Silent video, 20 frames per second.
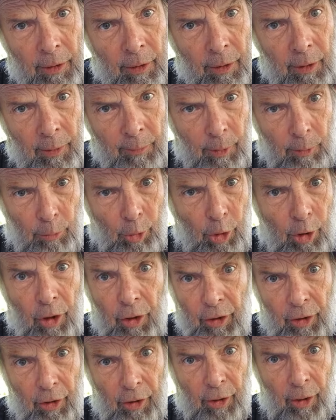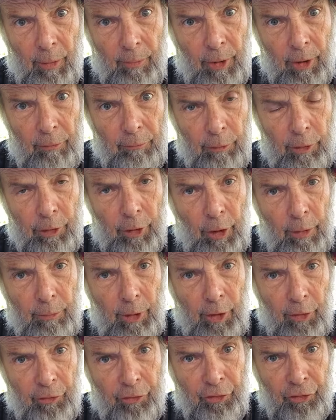immemorial, I mean, we're talking
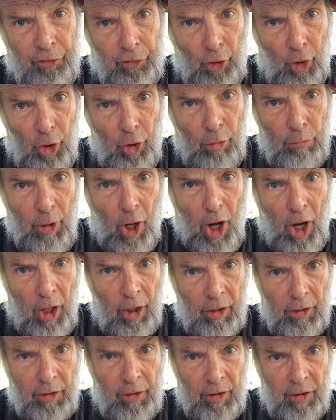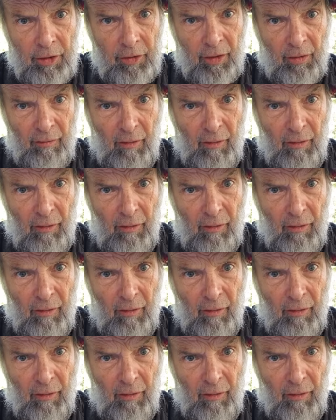about Soma in the